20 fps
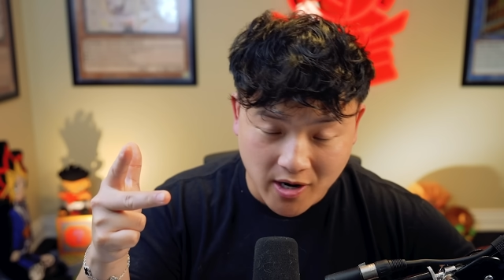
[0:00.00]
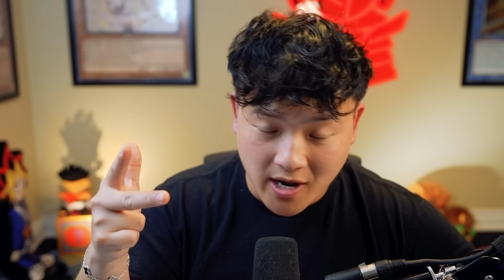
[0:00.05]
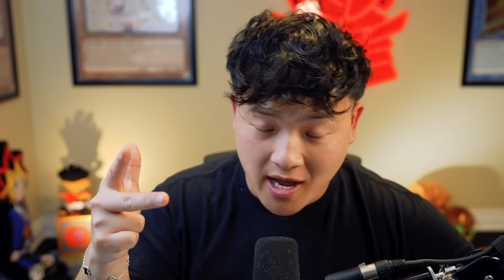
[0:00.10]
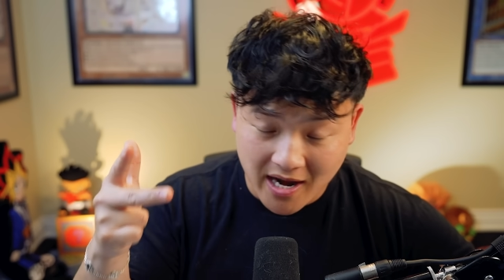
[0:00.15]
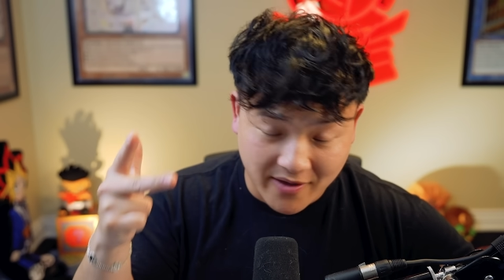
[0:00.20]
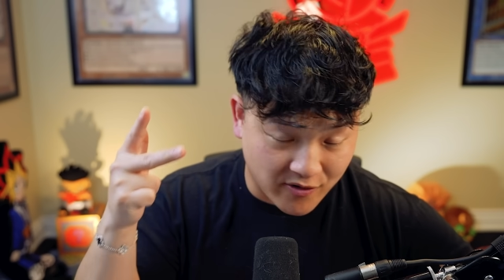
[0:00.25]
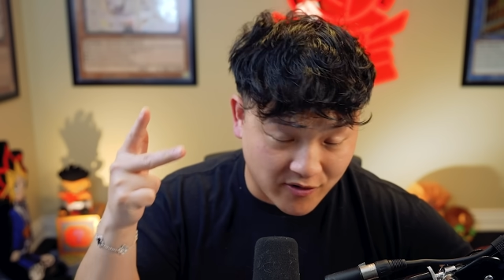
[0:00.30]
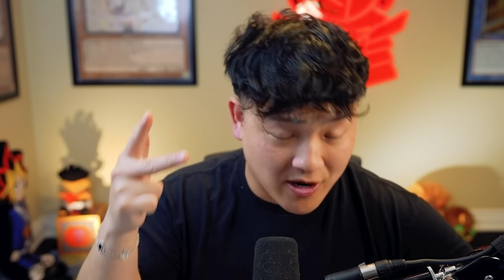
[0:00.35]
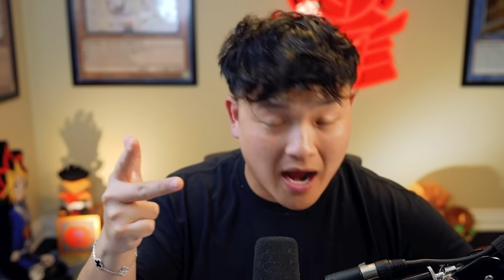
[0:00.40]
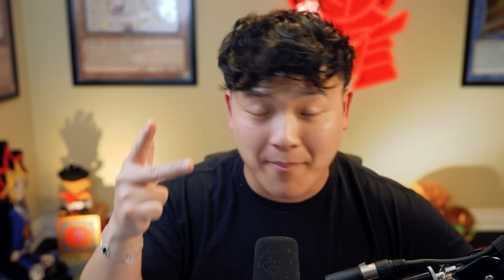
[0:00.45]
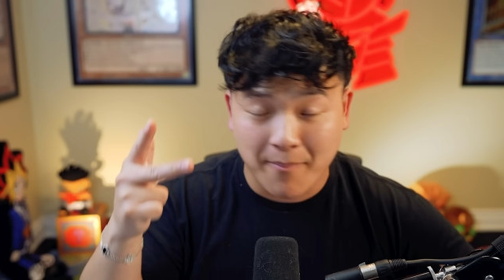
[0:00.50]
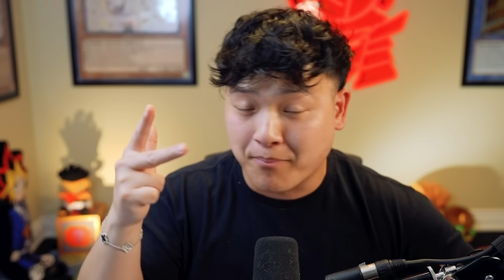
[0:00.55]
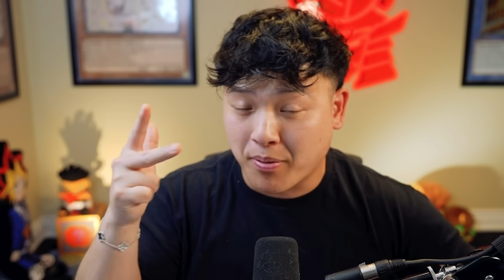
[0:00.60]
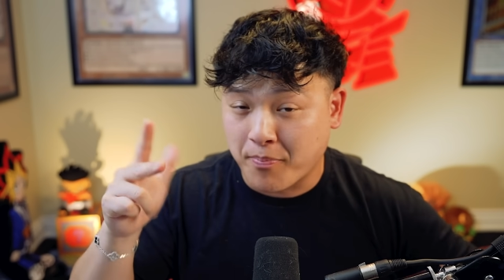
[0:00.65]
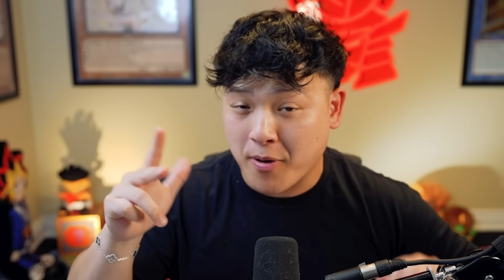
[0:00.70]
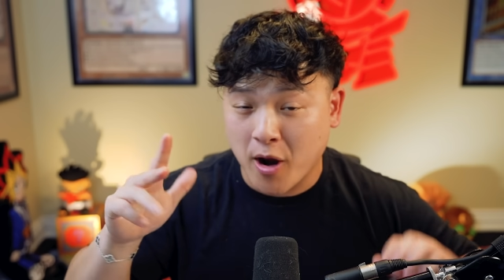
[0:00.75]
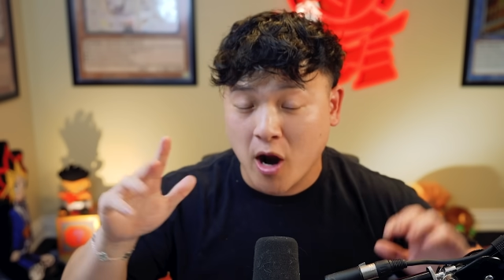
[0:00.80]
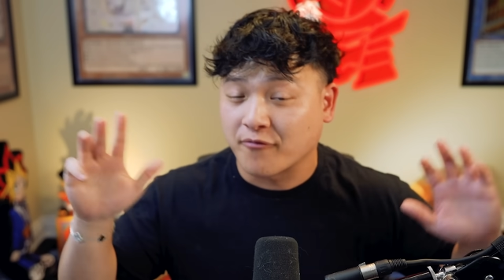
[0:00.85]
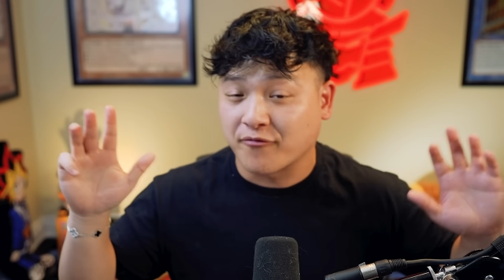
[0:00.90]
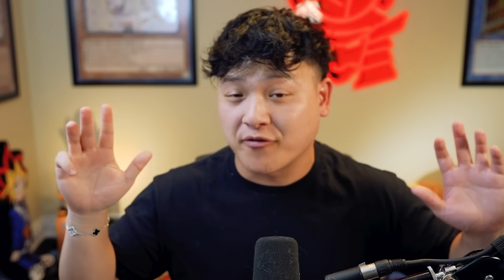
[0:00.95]
And if you're not
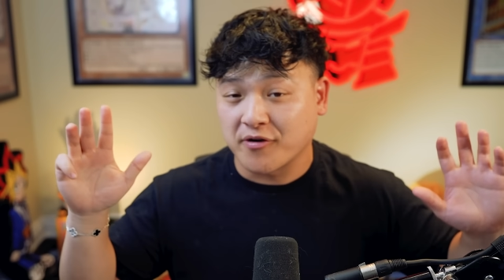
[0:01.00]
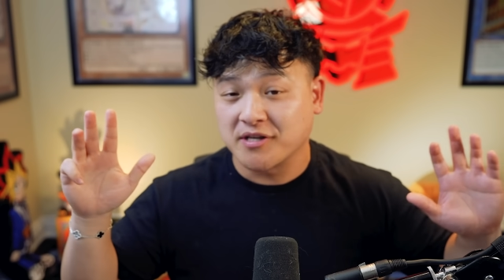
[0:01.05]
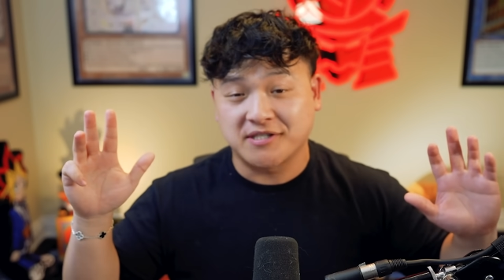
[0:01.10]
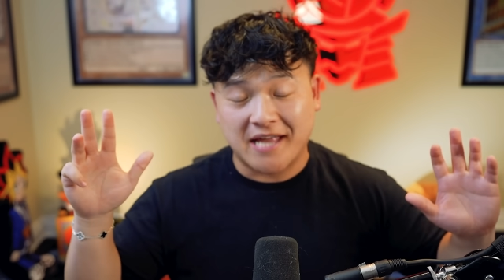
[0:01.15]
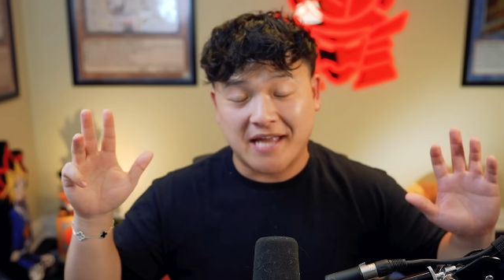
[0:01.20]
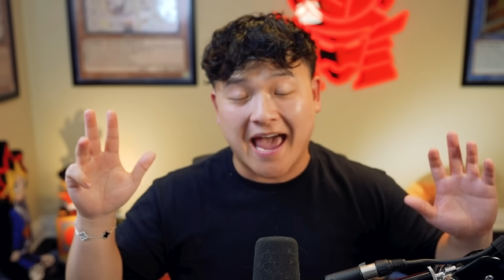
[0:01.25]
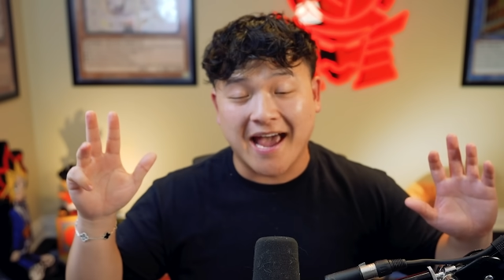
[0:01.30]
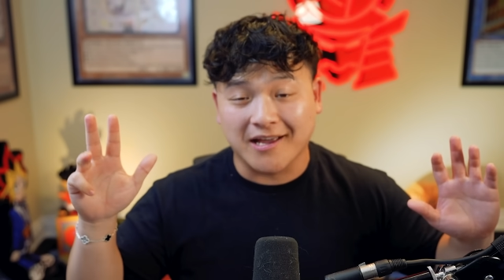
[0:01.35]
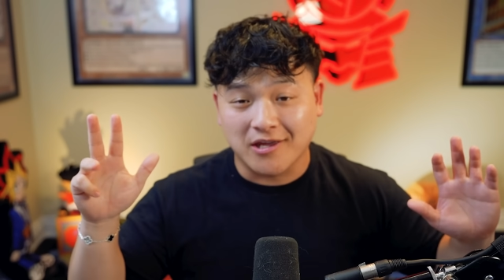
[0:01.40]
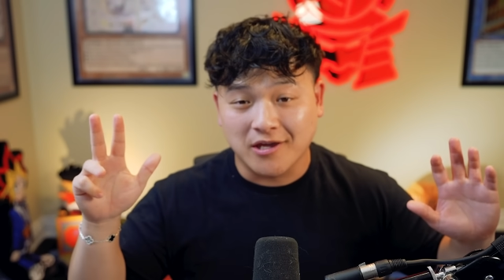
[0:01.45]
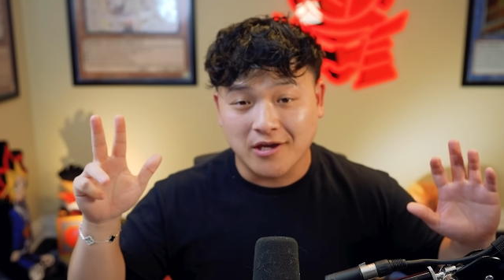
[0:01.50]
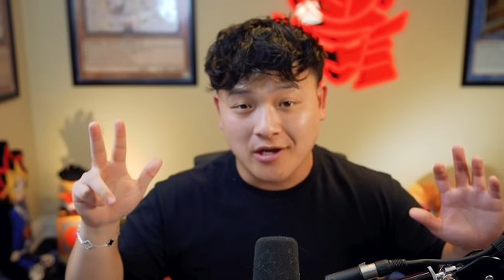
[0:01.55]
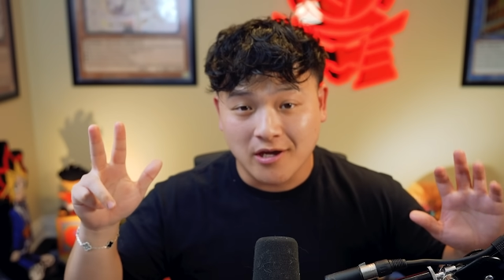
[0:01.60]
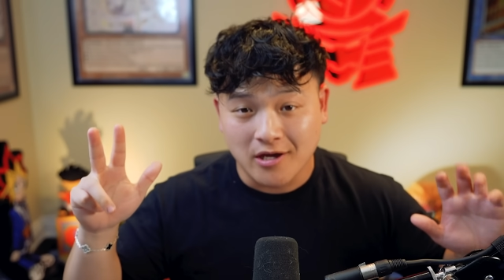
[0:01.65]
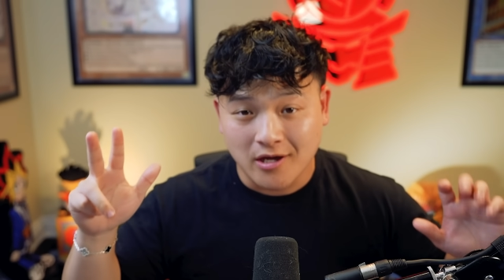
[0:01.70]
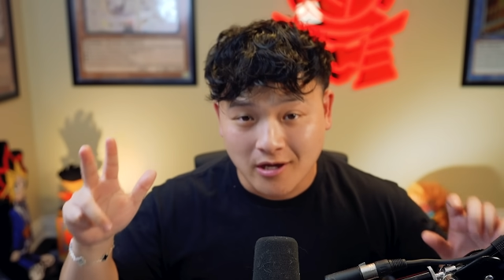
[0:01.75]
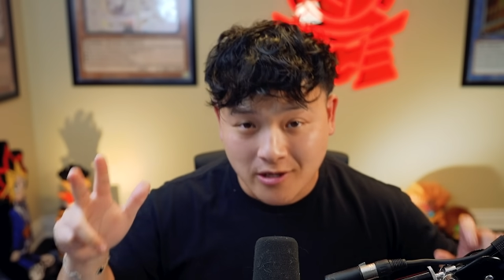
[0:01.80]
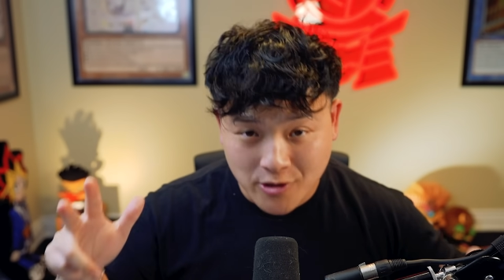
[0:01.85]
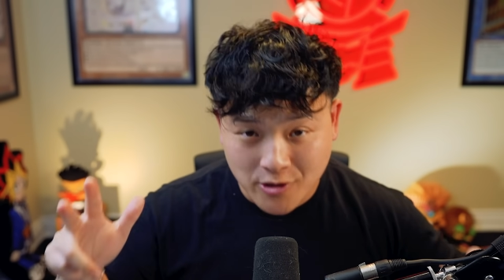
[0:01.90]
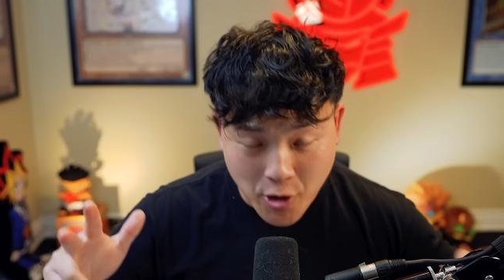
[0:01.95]
prepared for this deck,
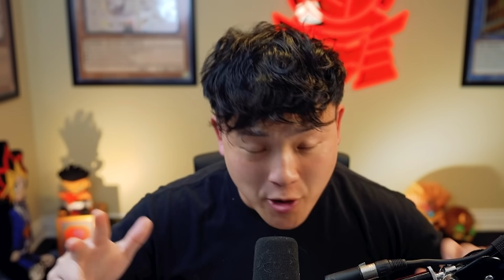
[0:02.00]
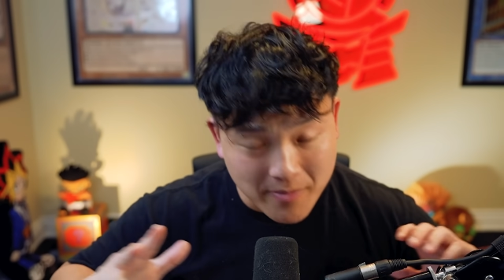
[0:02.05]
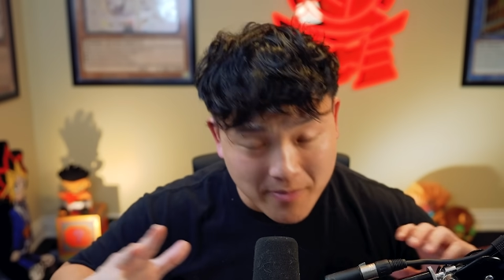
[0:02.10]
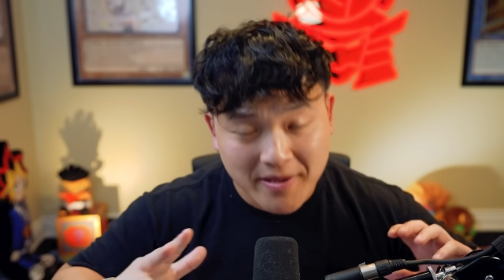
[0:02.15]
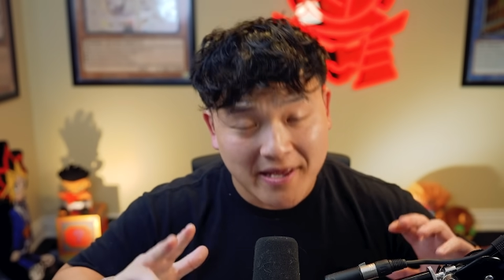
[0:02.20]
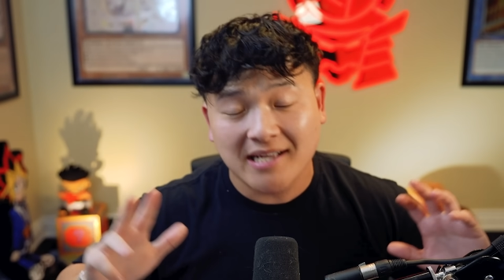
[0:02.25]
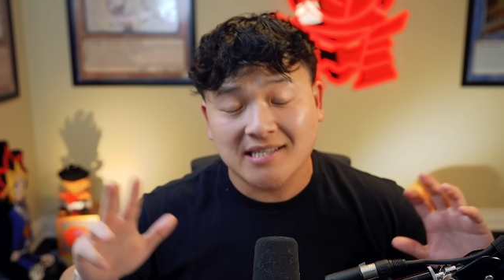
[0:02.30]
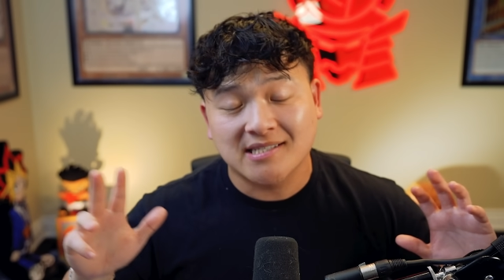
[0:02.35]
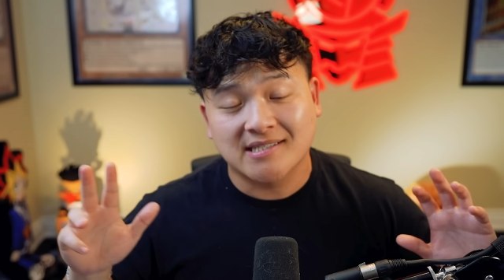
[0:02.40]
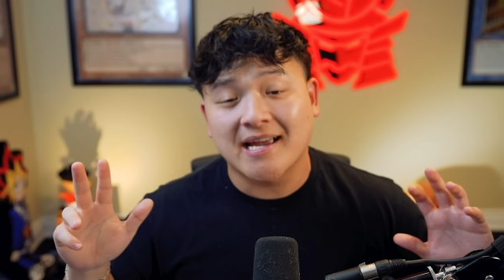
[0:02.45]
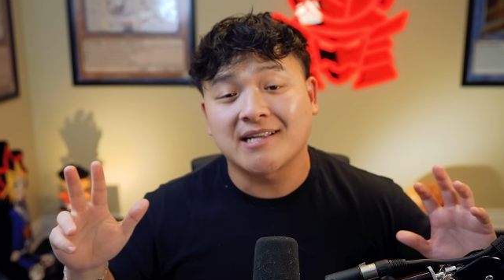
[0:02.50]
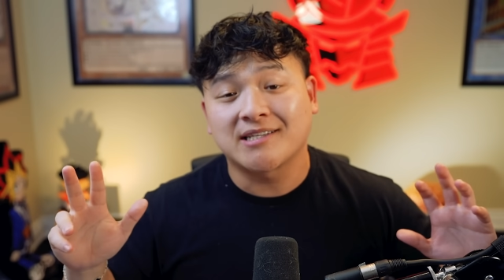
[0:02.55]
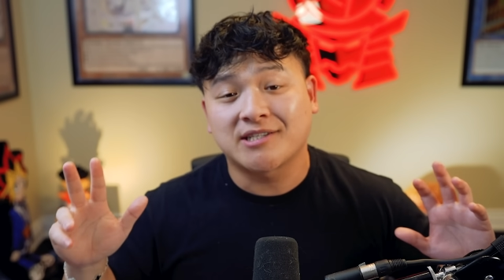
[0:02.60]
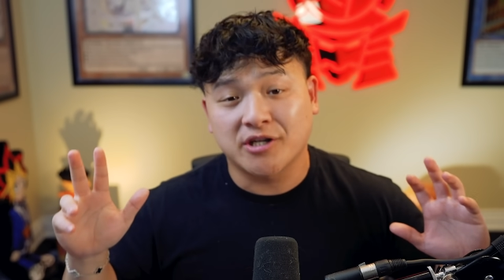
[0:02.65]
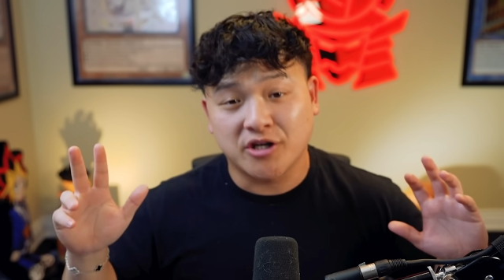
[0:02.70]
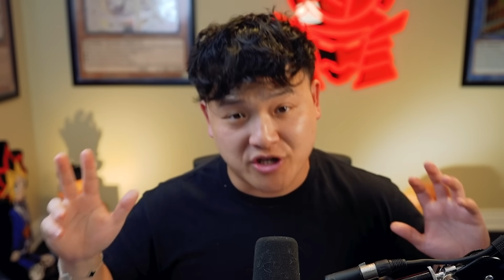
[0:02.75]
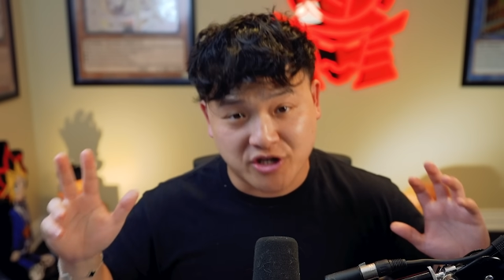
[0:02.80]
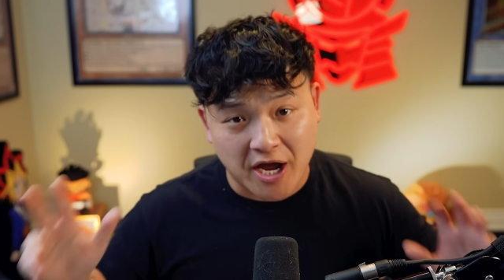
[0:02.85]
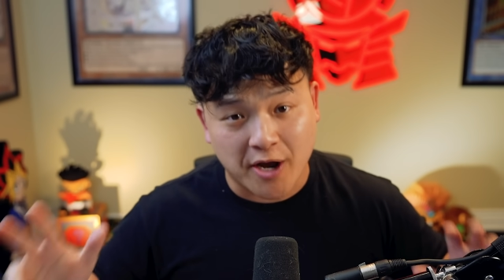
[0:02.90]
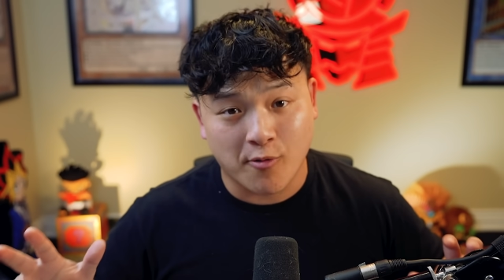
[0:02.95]
you're gonna be get sent to the
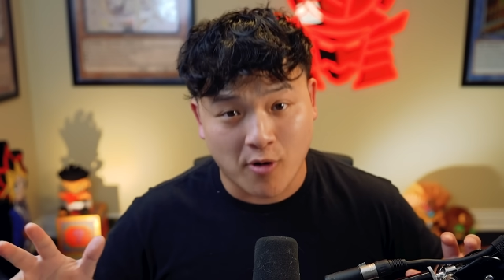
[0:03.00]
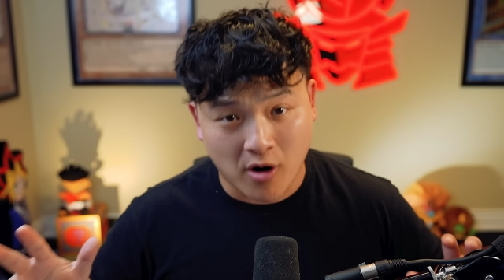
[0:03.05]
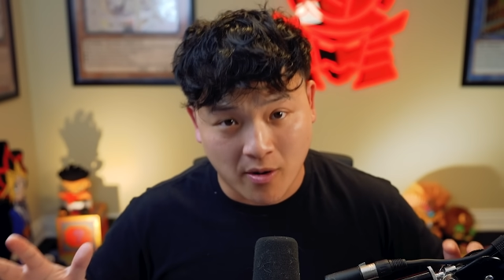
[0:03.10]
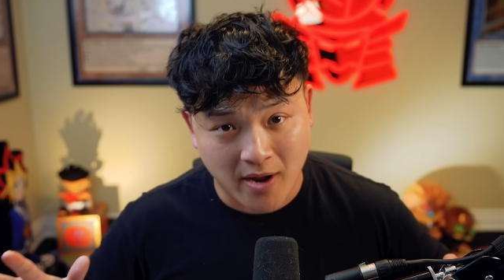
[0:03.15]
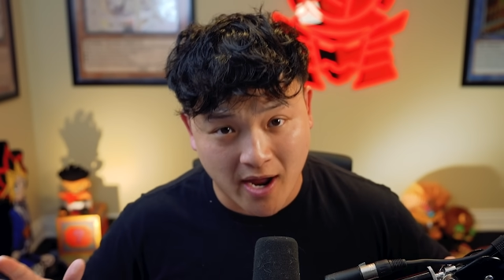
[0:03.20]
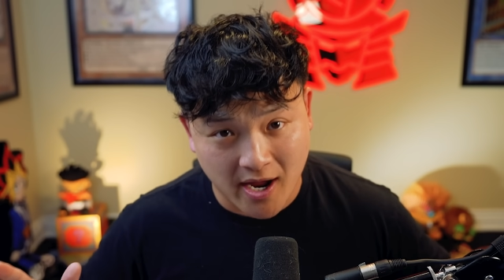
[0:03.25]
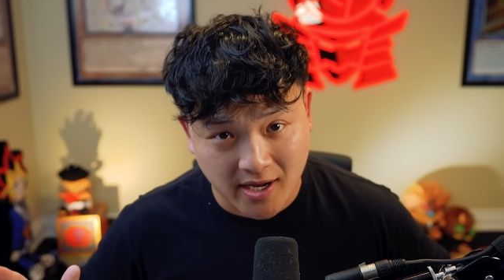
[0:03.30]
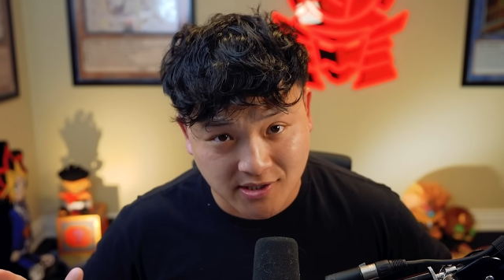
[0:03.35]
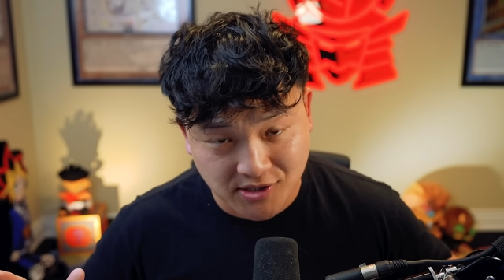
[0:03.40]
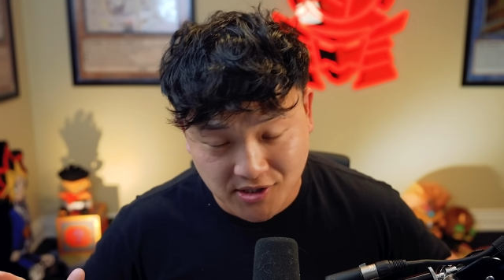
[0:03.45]
Shadow Realm, guys.